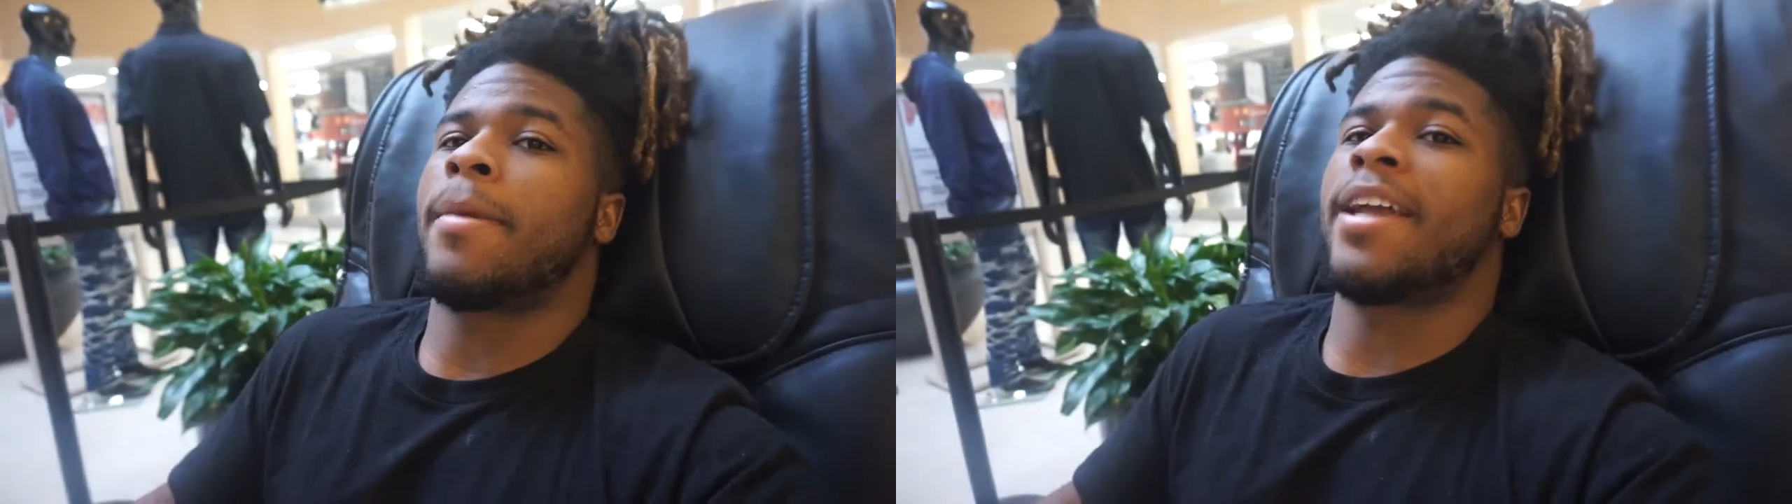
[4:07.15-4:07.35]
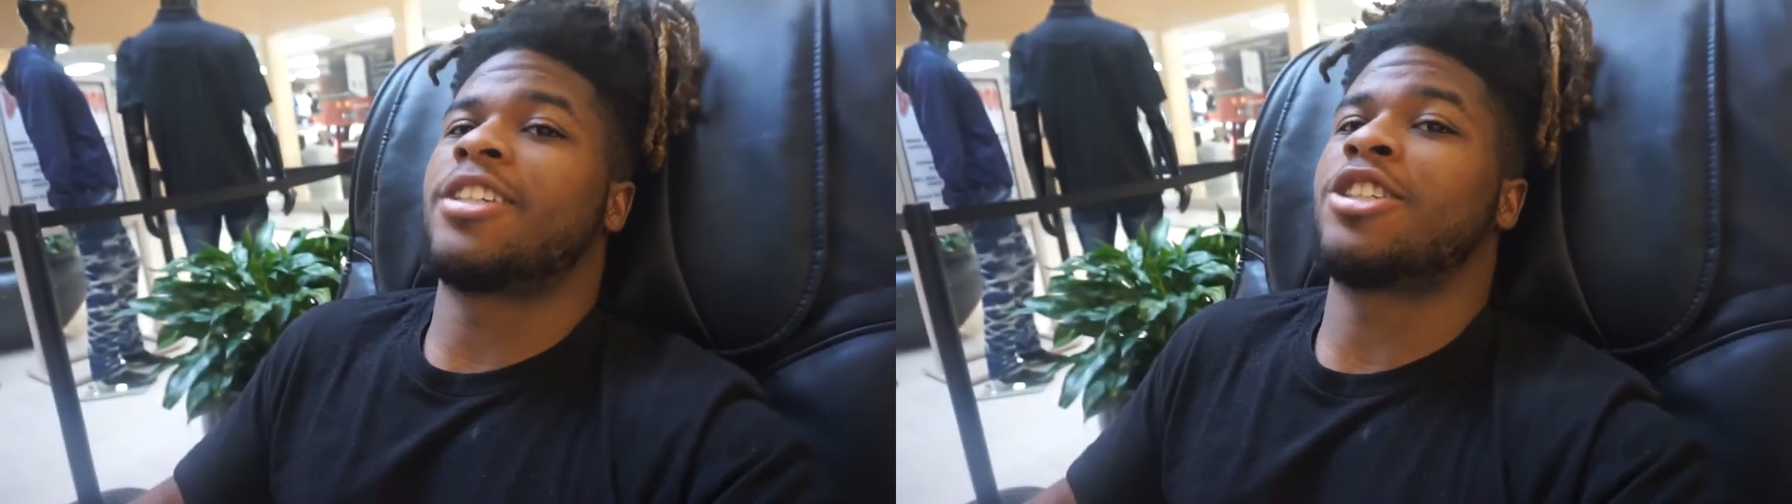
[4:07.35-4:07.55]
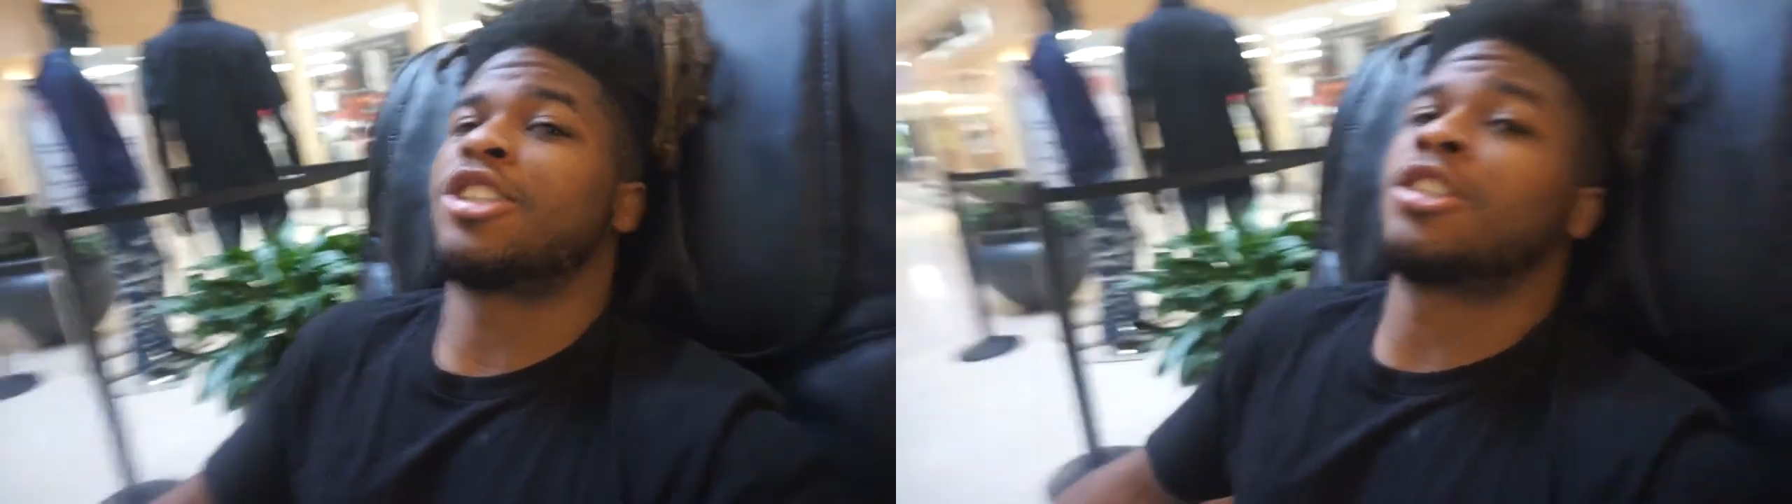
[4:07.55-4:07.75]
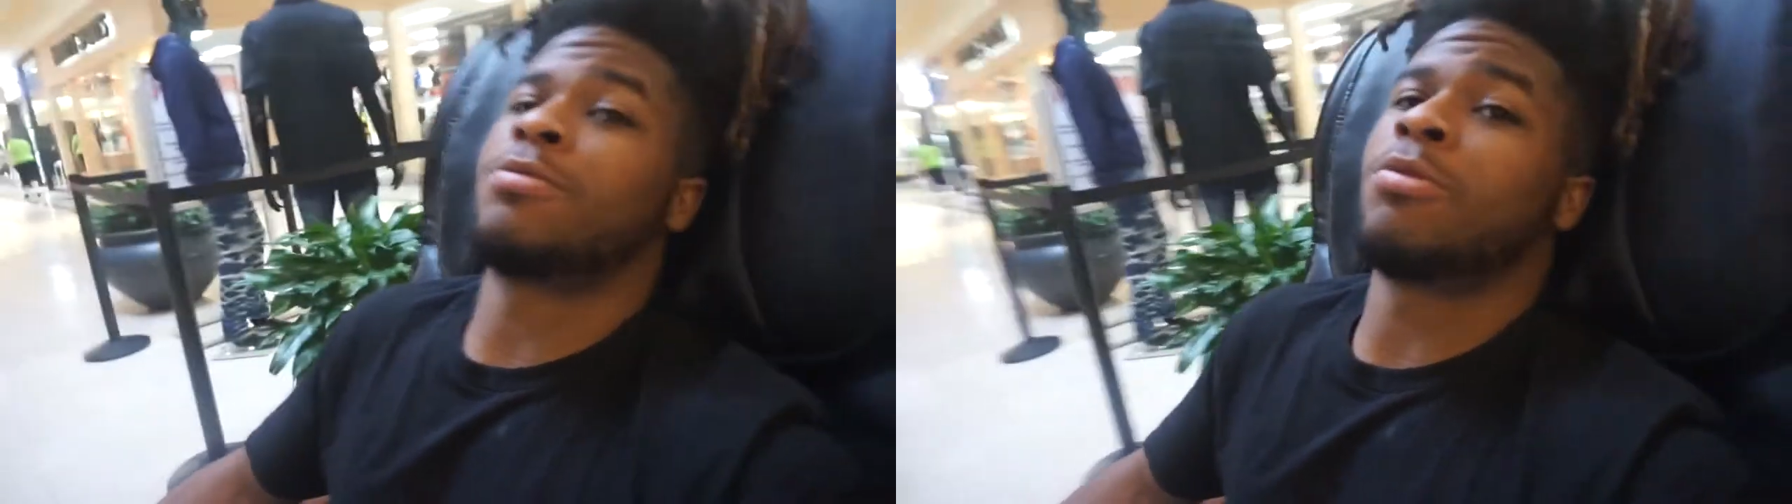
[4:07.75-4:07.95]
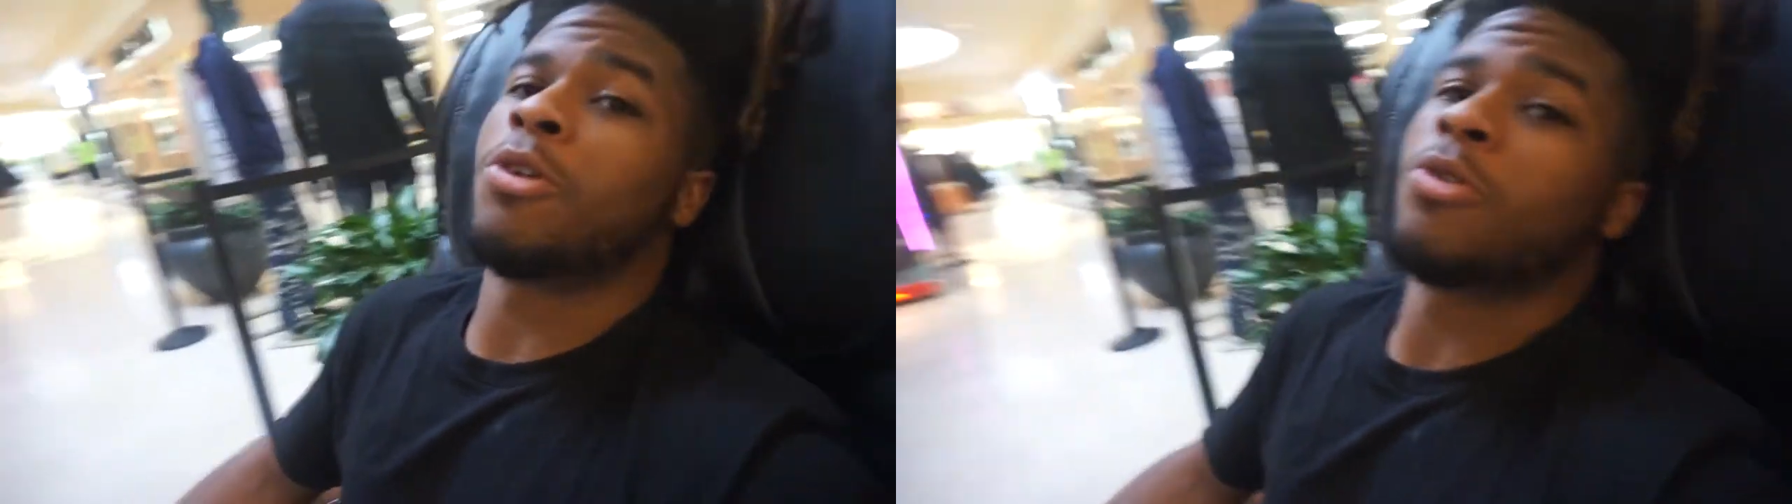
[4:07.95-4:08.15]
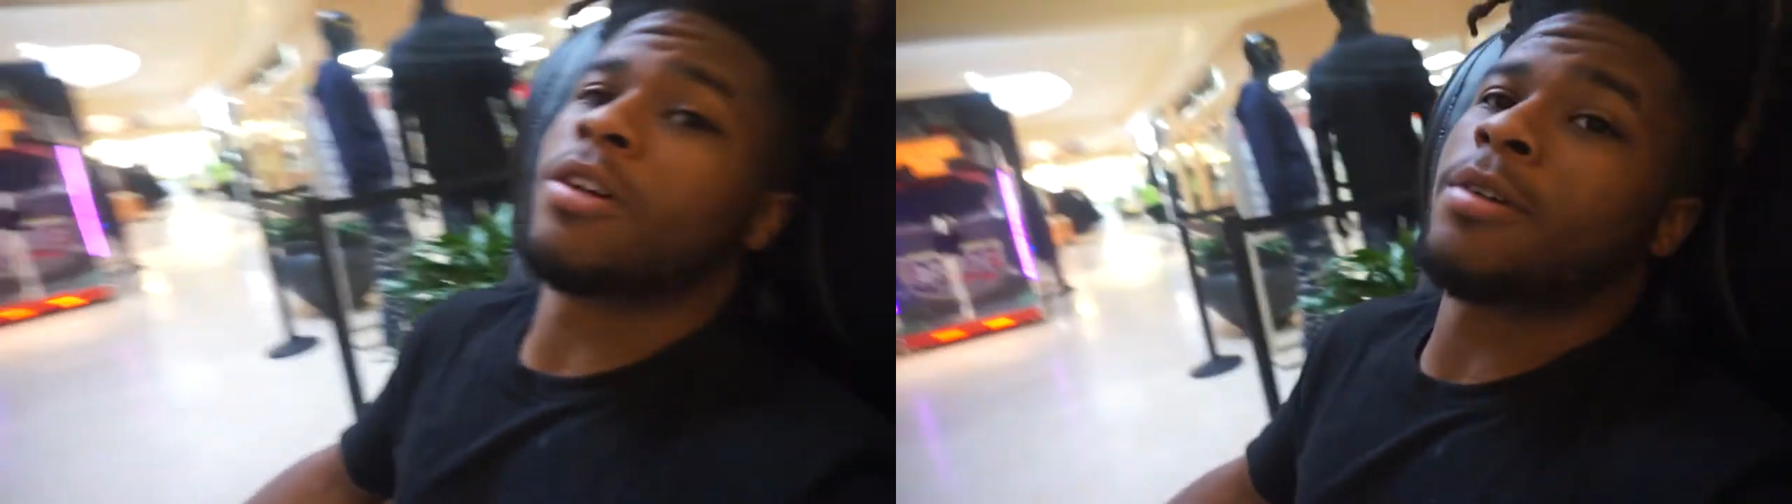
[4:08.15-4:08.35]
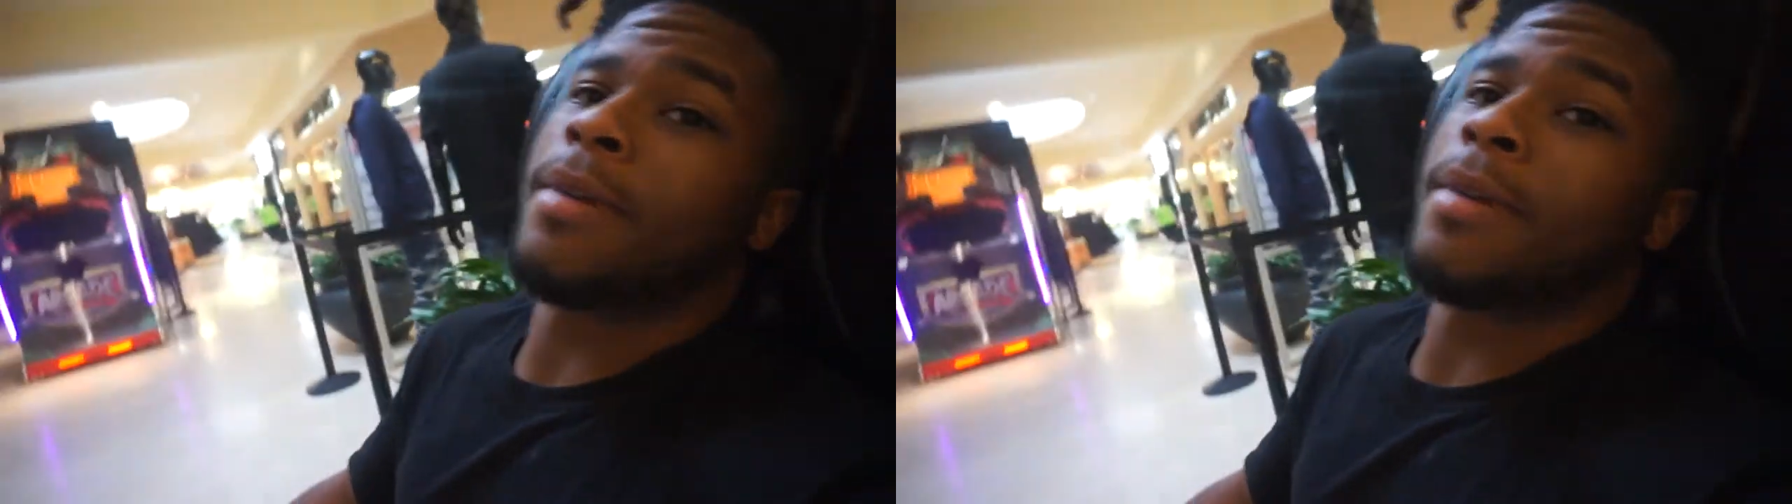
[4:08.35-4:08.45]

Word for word: manager just rolled up.